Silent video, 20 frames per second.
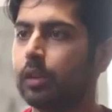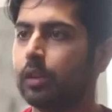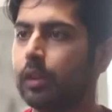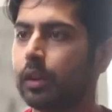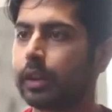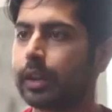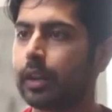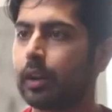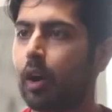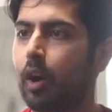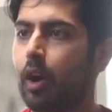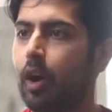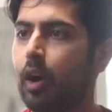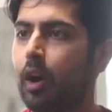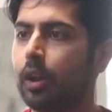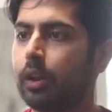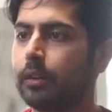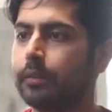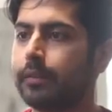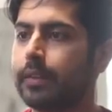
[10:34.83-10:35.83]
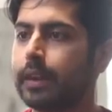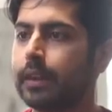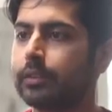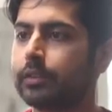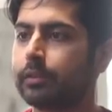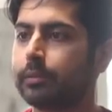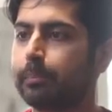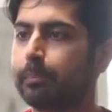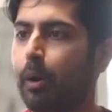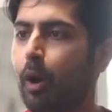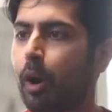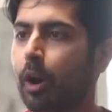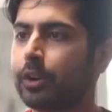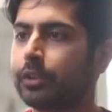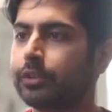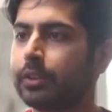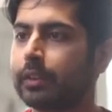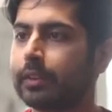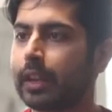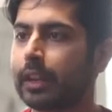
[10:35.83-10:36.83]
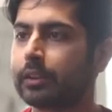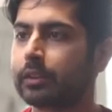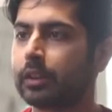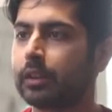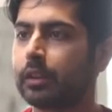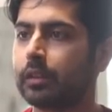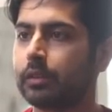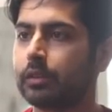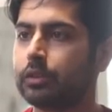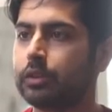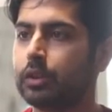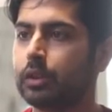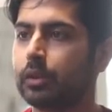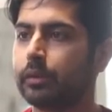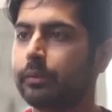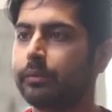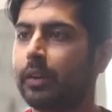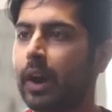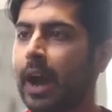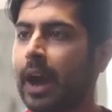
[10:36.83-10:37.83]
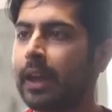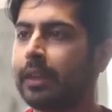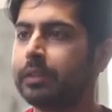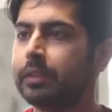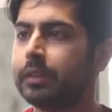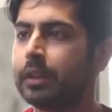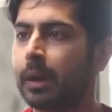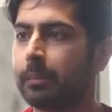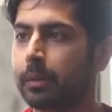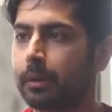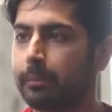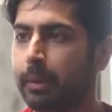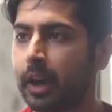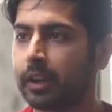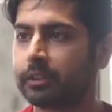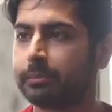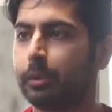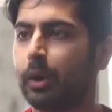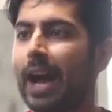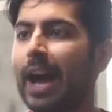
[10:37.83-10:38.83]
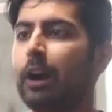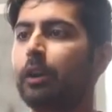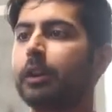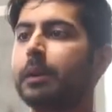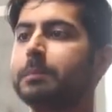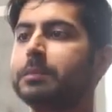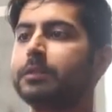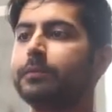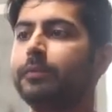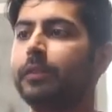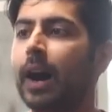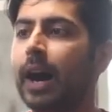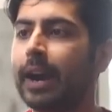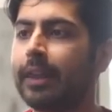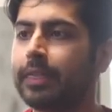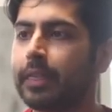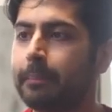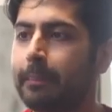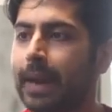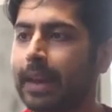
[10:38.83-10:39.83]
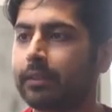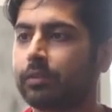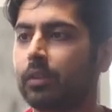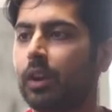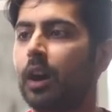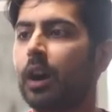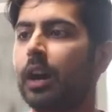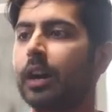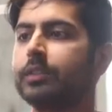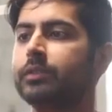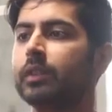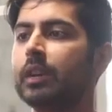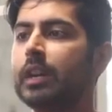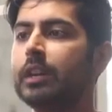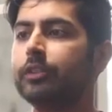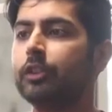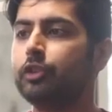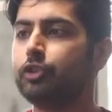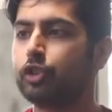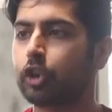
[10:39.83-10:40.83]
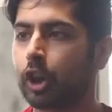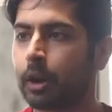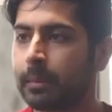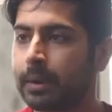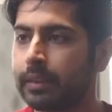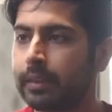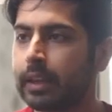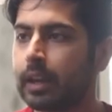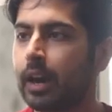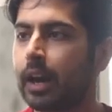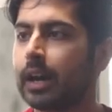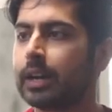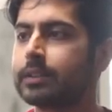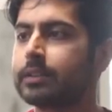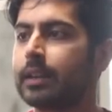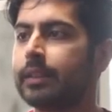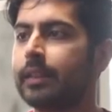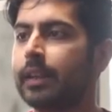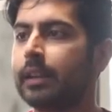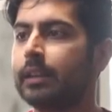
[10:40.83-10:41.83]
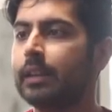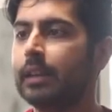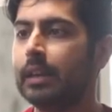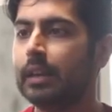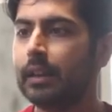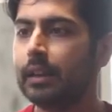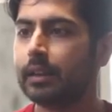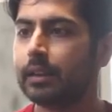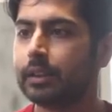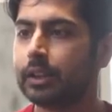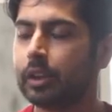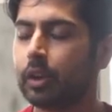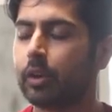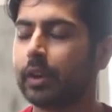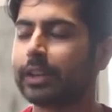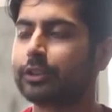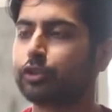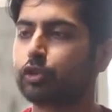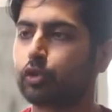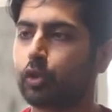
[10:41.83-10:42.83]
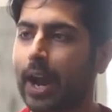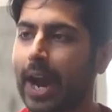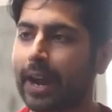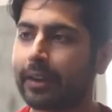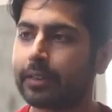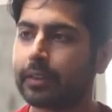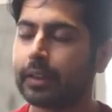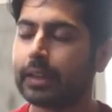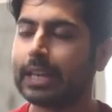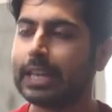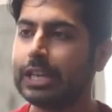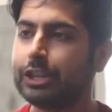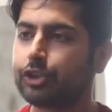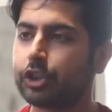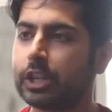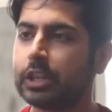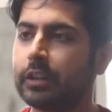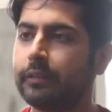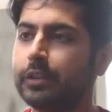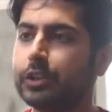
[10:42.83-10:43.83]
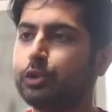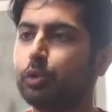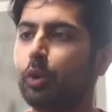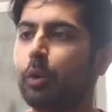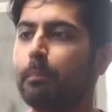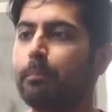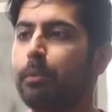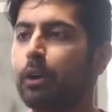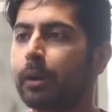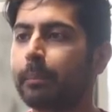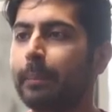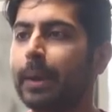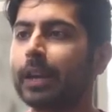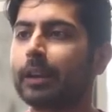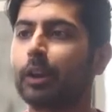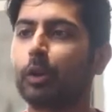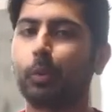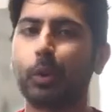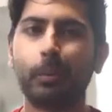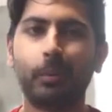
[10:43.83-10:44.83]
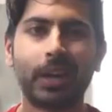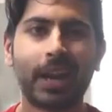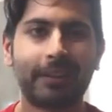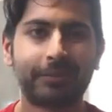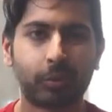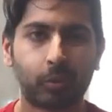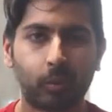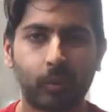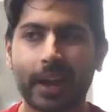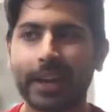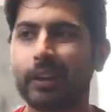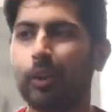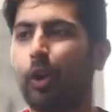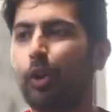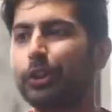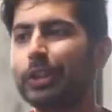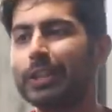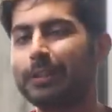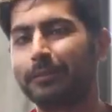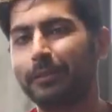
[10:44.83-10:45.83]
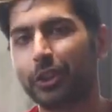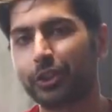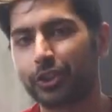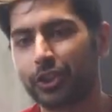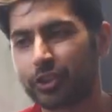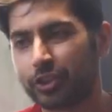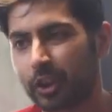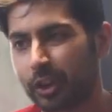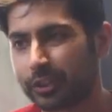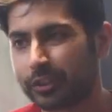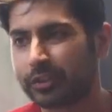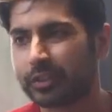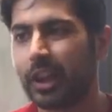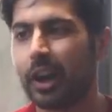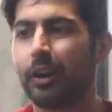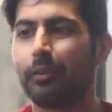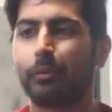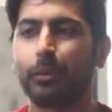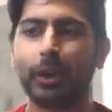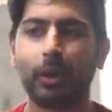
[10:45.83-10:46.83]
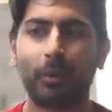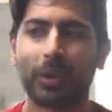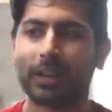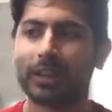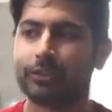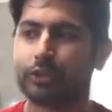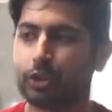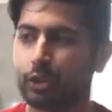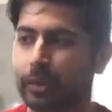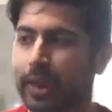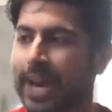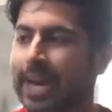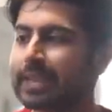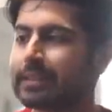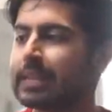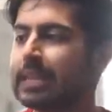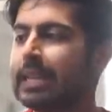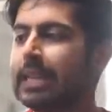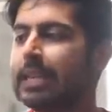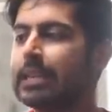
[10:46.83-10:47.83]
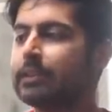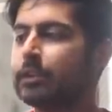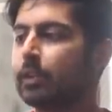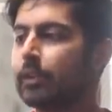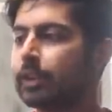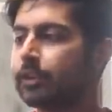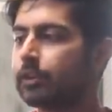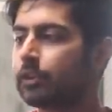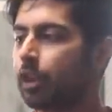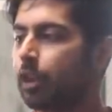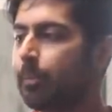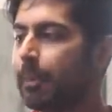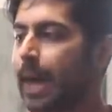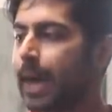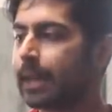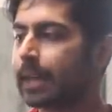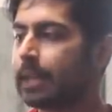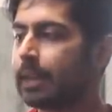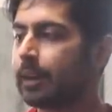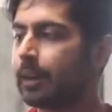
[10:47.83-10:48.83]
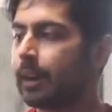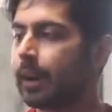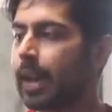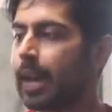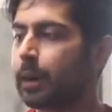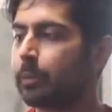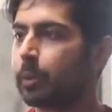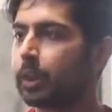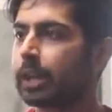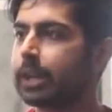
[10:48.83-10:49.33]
Look at all of this parsing that it's going to do. Find the number of possible outcomes, find the best odds, determine the odds, and then extract each individual bookmaker. We would have to write all these functions ourselves. We don't want to do that. So let's go back here, and we're